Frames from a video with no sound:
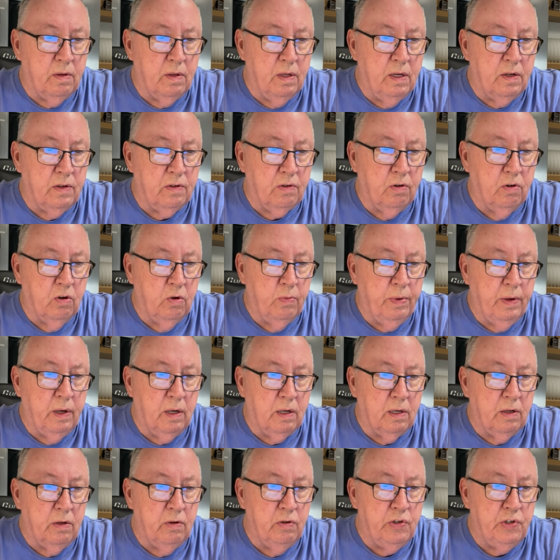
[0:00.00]
This group
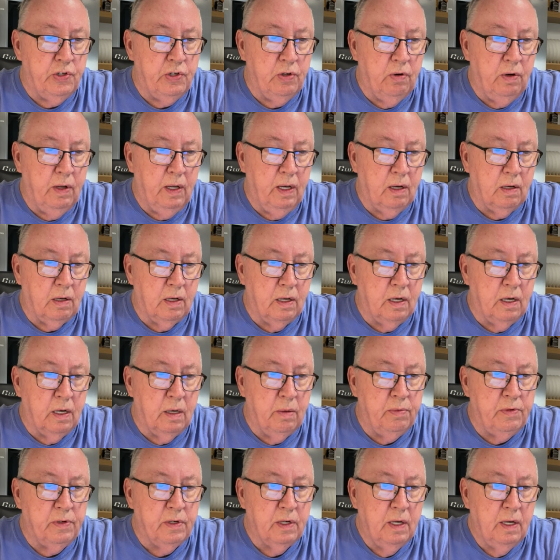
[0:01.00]
includes shooting
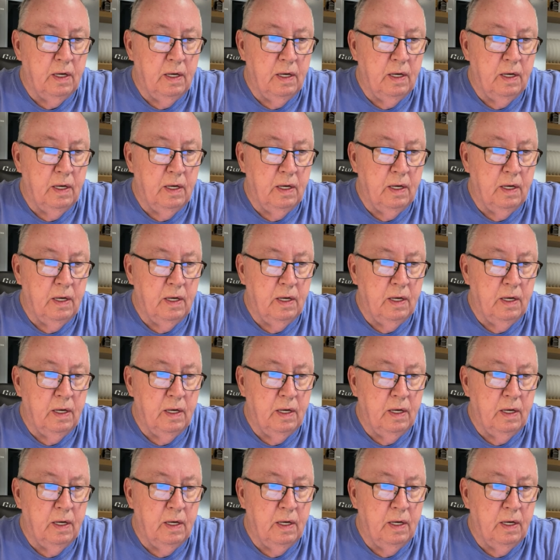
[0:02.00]
clubs,